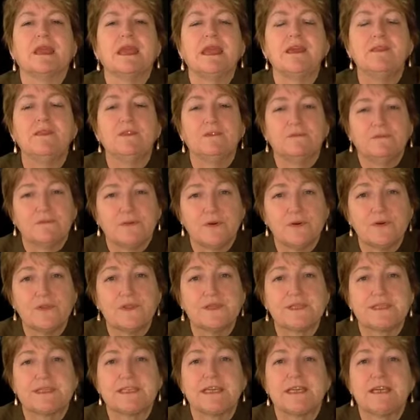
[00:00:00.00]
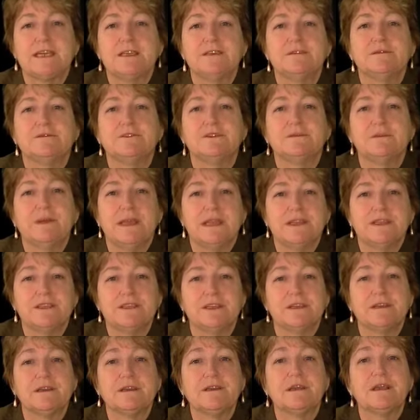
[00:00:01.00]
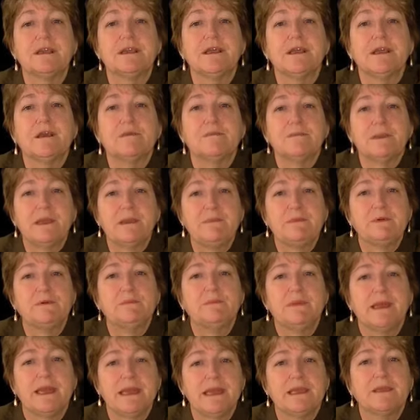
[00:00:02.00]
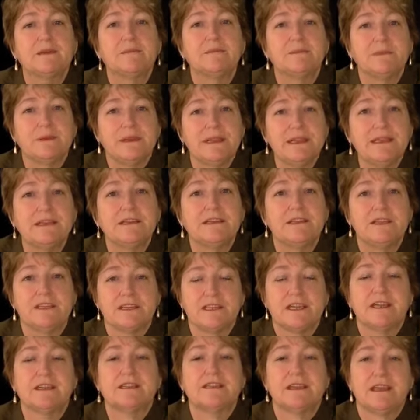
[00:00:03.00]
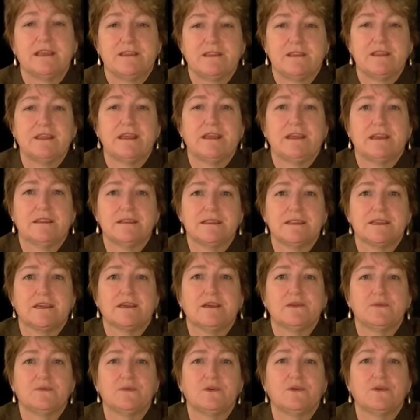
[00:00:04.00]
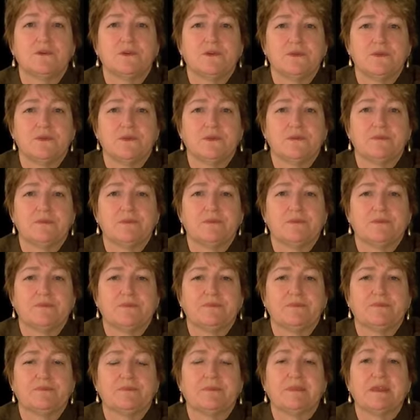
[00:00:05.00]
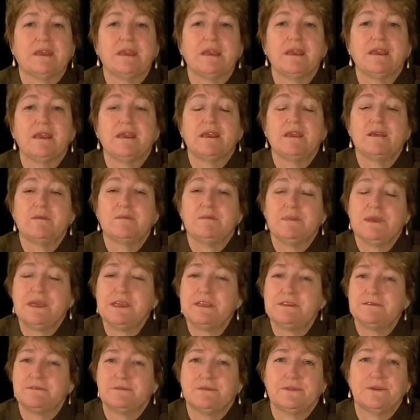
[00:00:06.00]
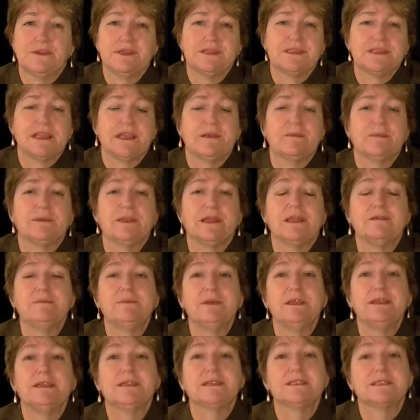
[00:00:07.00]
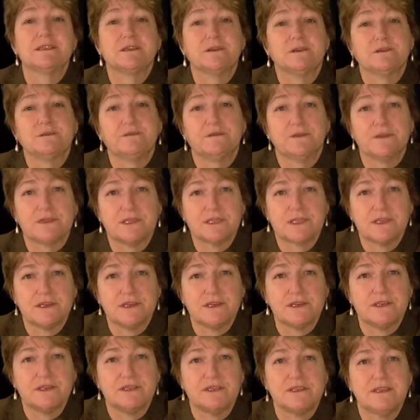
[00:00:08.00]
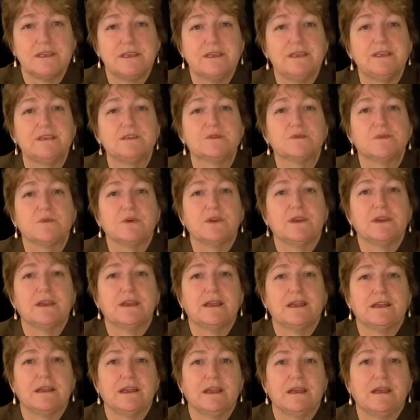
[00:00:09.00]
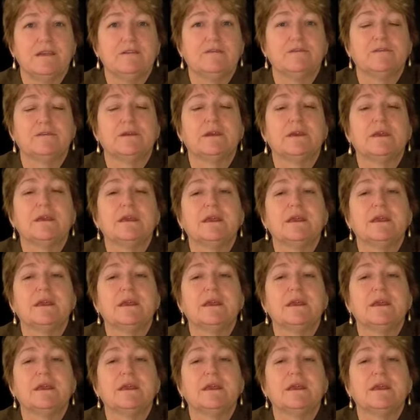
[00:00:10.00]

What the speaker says: In the fourth stage of dementia, people may completely shut out the outside world. Peter, for example, had been a skillful surgeon in his working life,